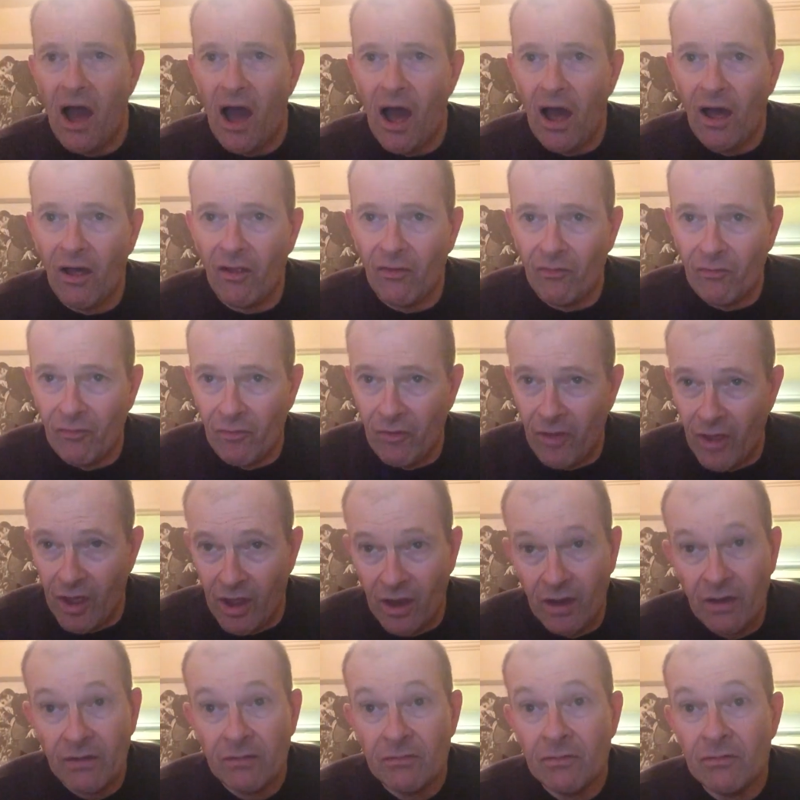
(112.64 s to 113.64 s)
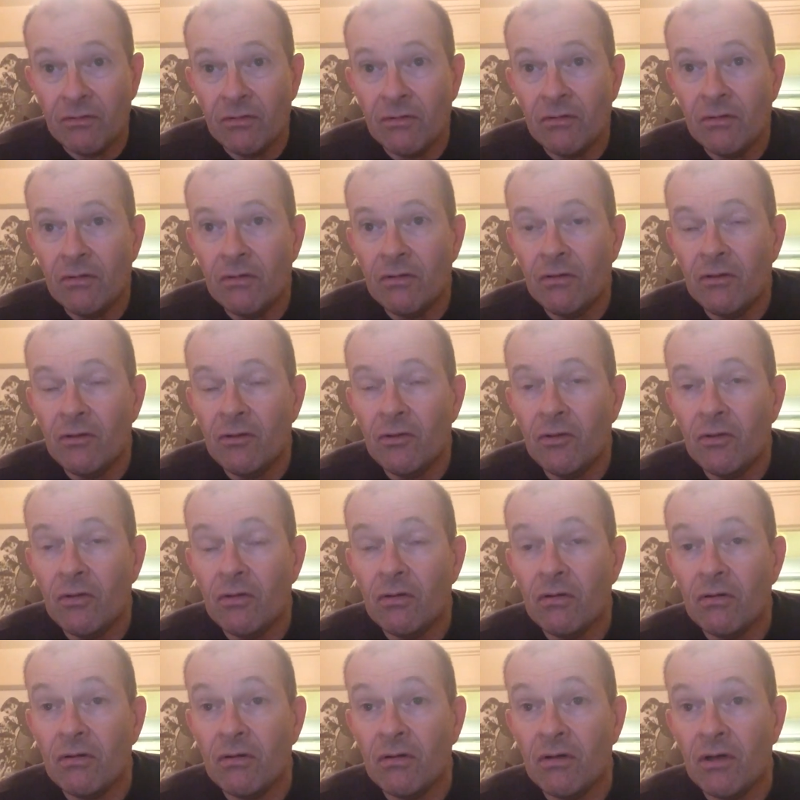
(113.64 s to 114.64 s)
and then
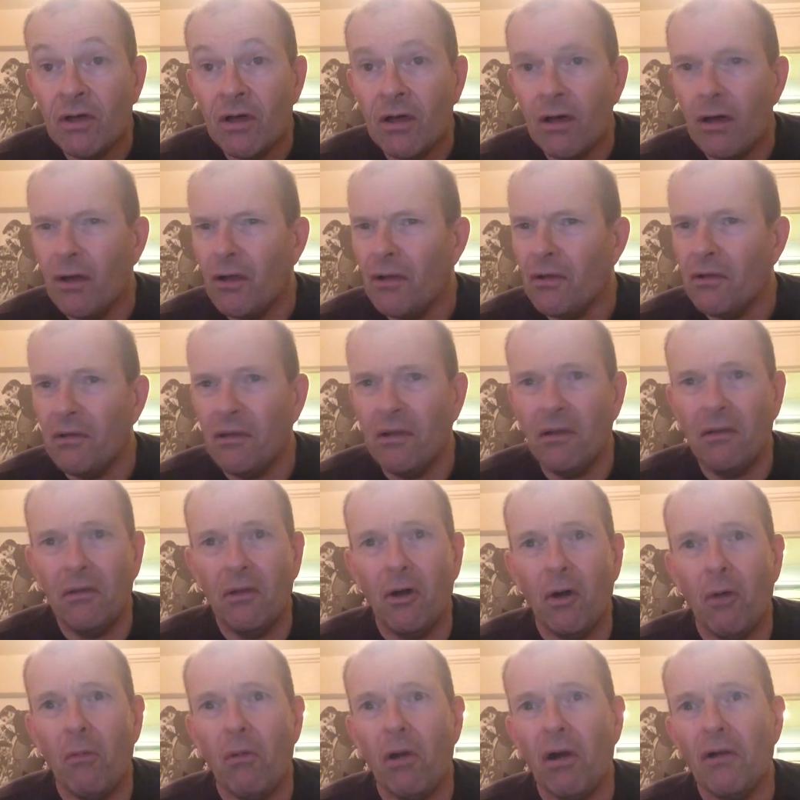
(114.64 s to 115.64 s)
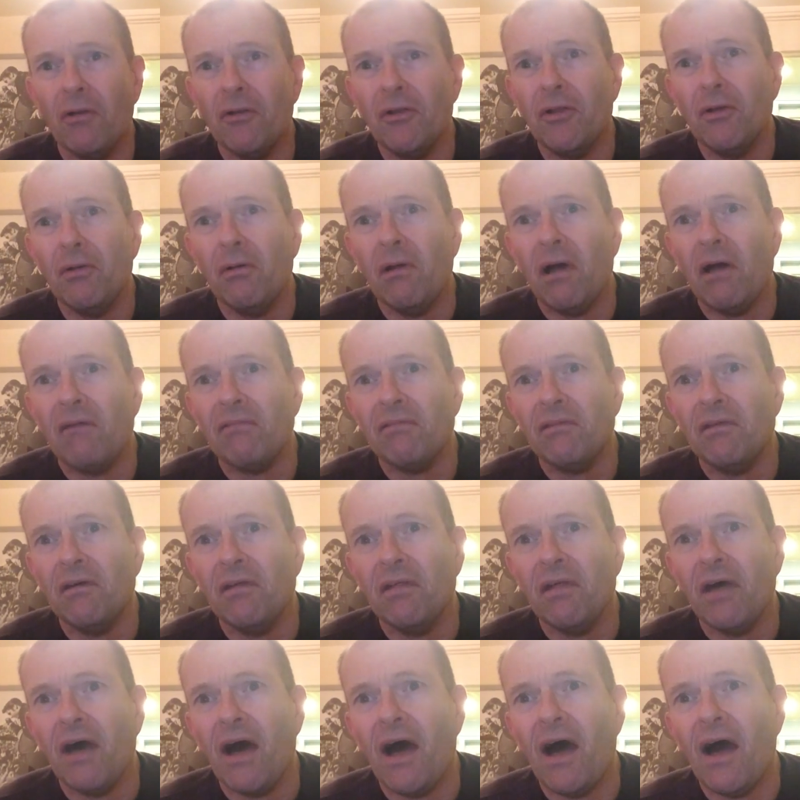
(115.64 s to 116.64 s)
didn't know what to do after
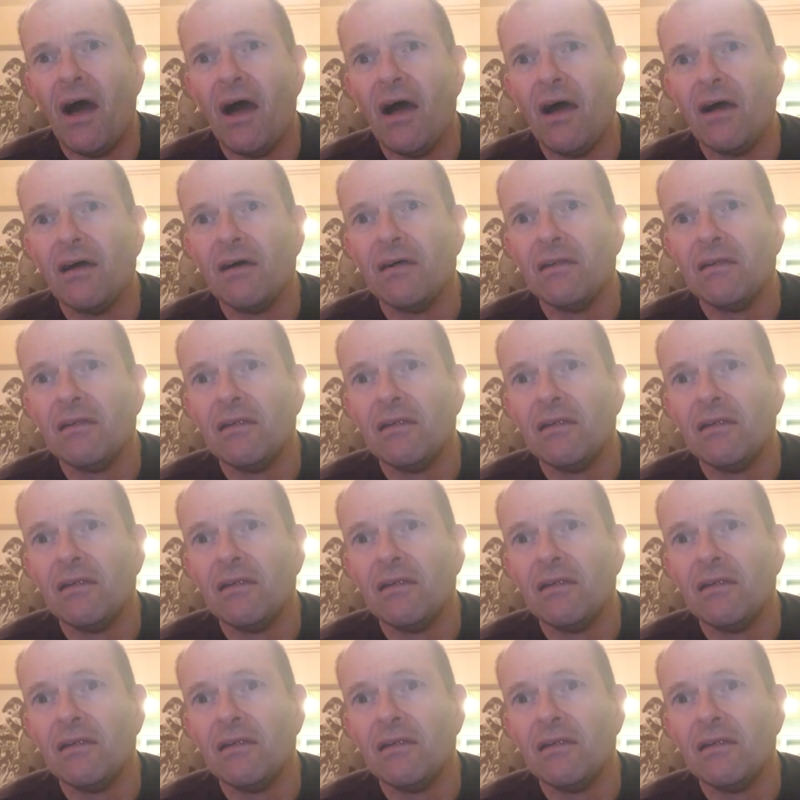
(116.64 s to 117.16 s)
that.